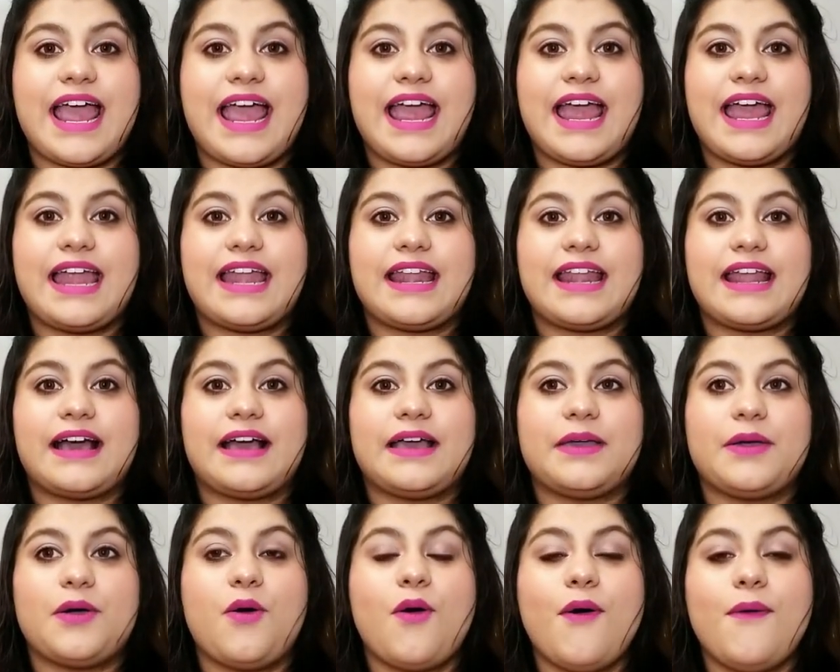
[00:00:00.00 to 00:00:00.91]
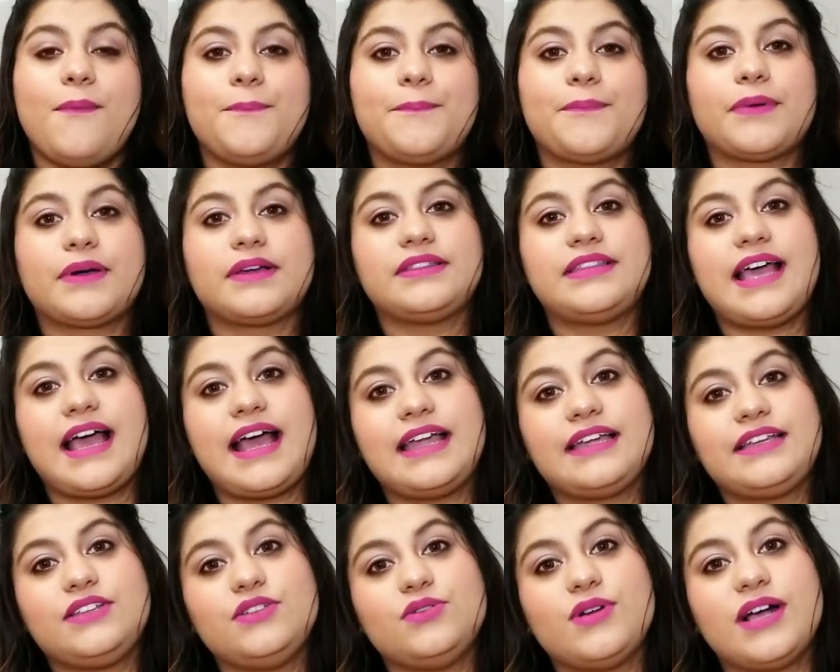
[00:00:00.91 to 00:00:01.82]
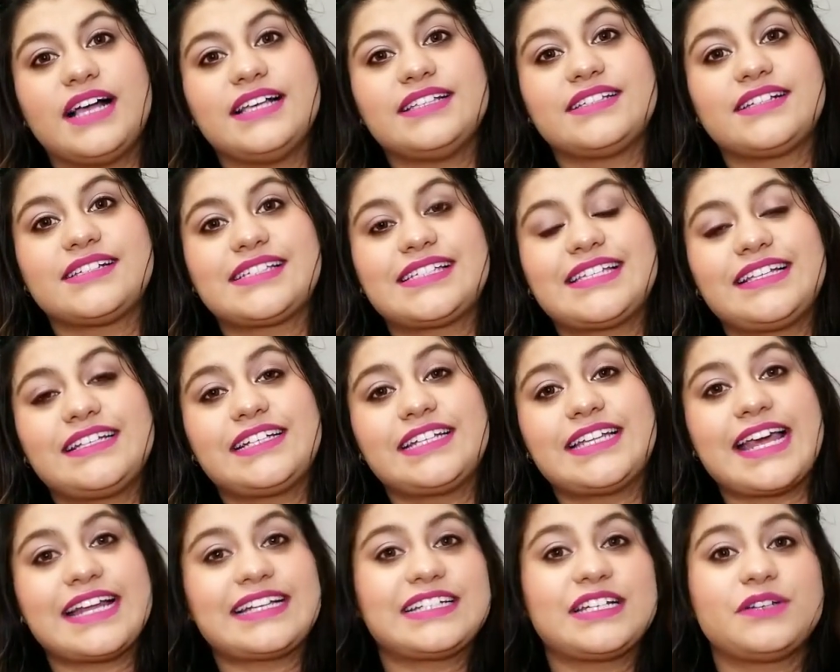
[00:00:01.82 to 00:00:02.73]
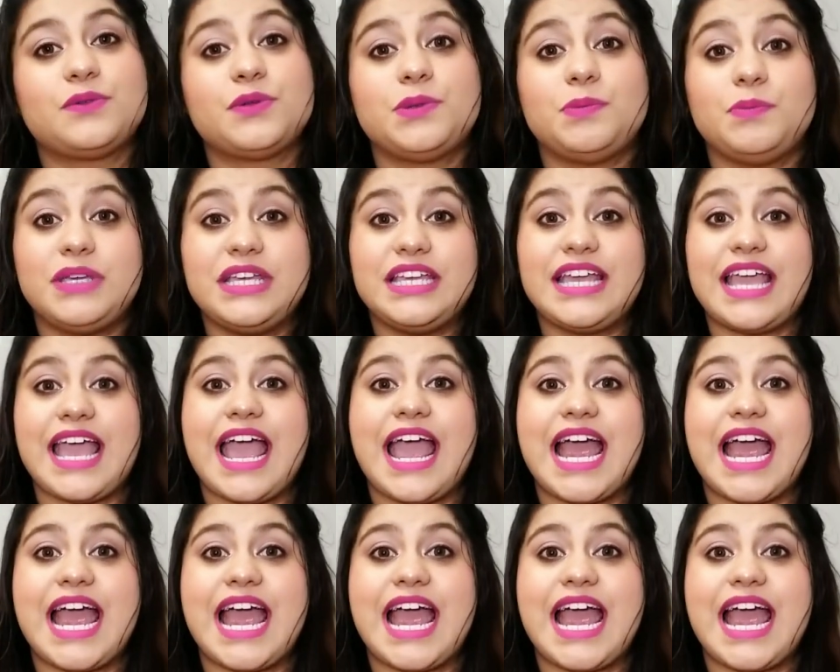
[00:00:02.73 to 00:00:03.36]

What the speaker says: and I hope that you guys are still connected with me,